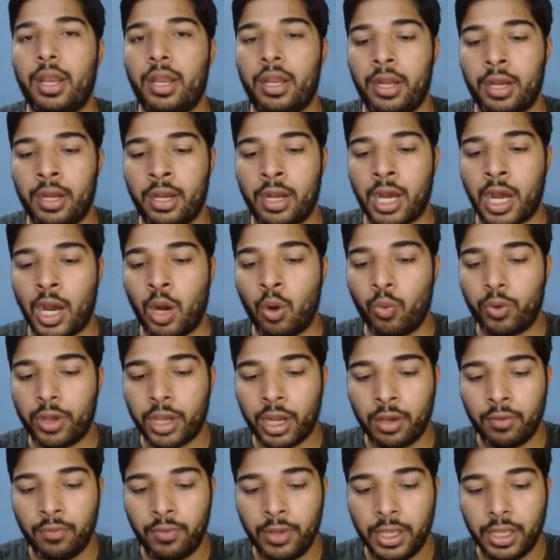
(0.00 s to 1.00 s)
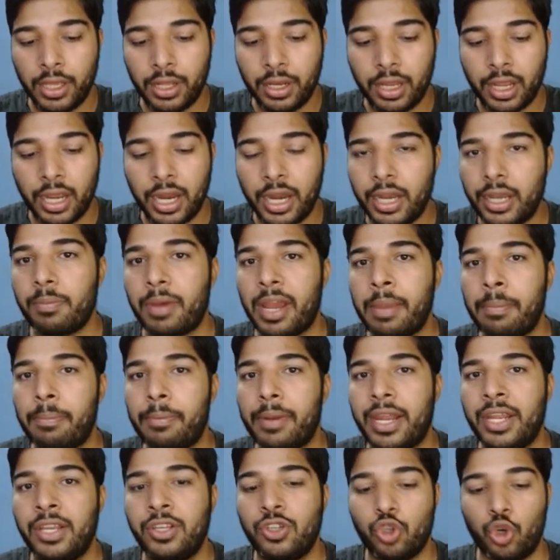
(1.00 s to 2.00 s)
learned how can we create
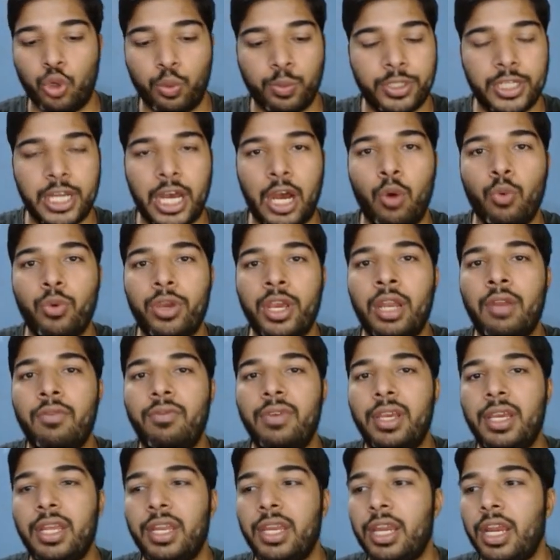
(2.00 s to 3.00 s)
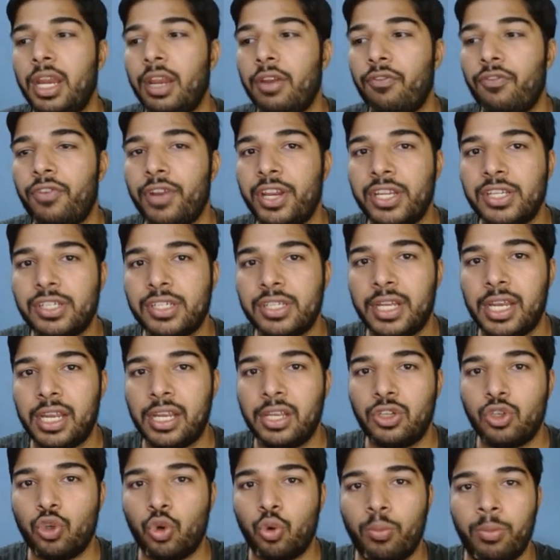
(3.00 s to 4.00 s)
pipeline jobs, how can we create freestyle
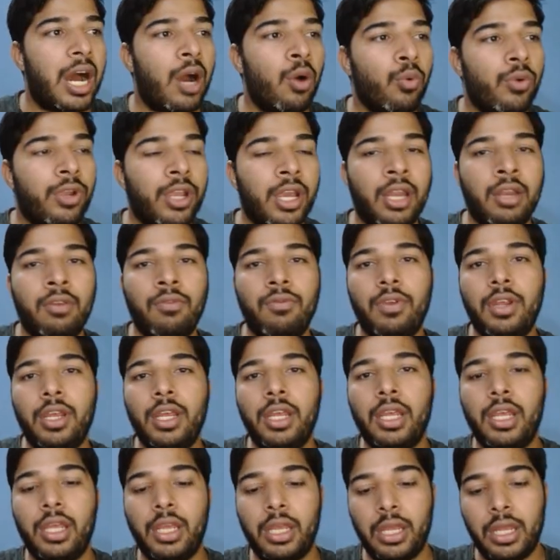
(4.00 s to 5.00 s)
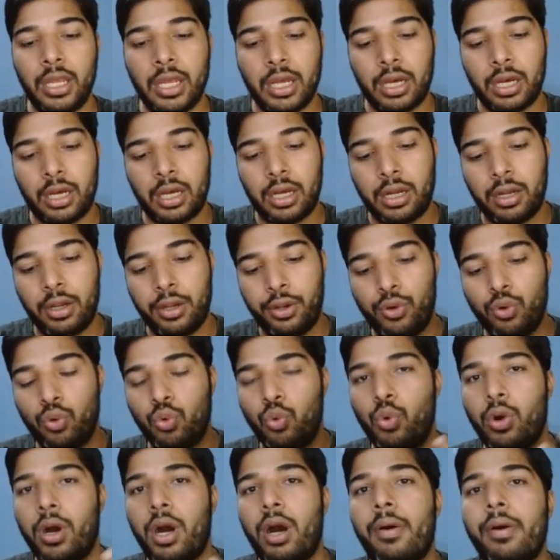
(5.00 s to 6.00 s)
jobs, how can we
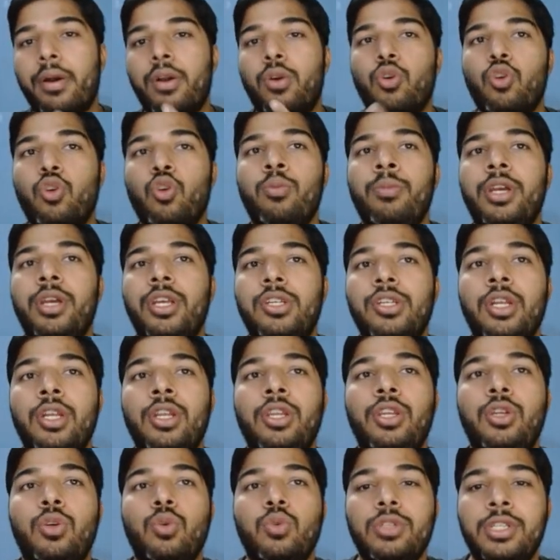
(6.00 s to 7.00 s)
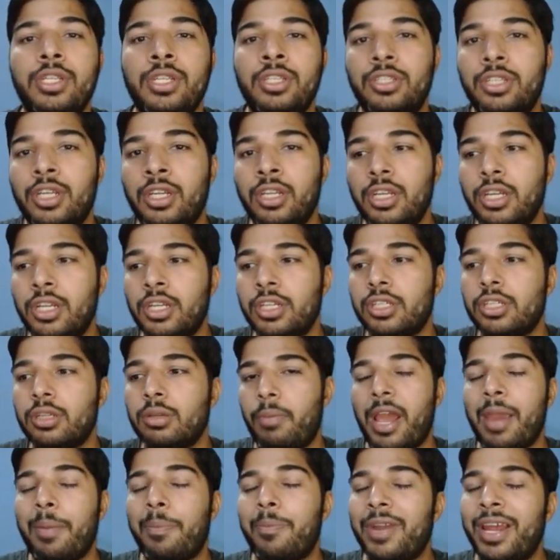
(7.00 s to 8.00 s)
do our automation using Jenkins
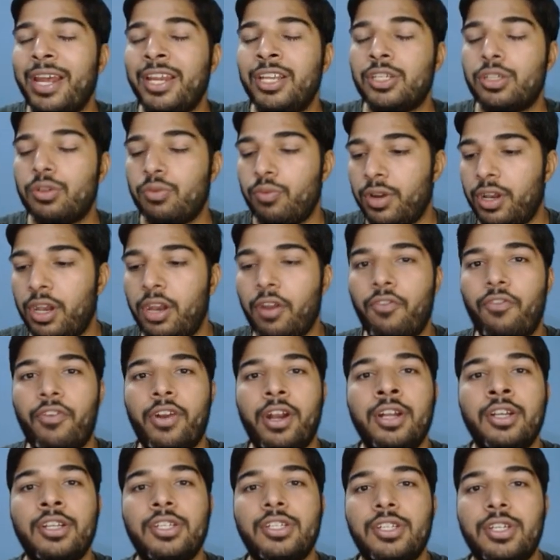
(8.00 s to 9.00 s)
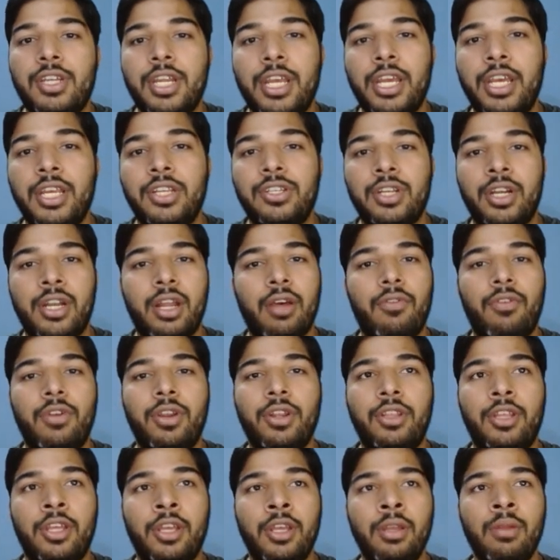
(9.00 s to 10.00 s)
pipeline with different stage and
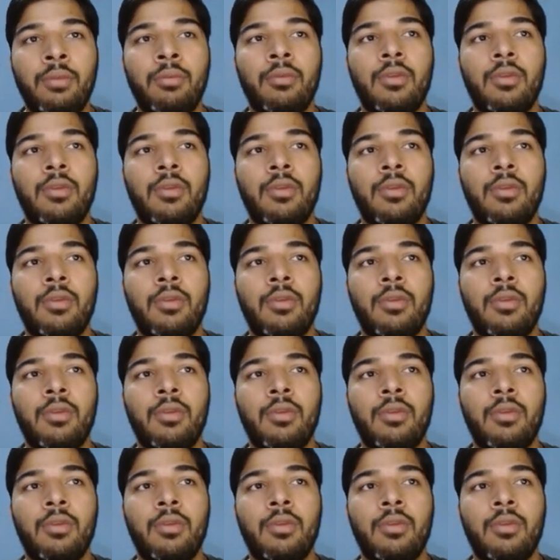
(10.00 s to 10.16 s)
everything.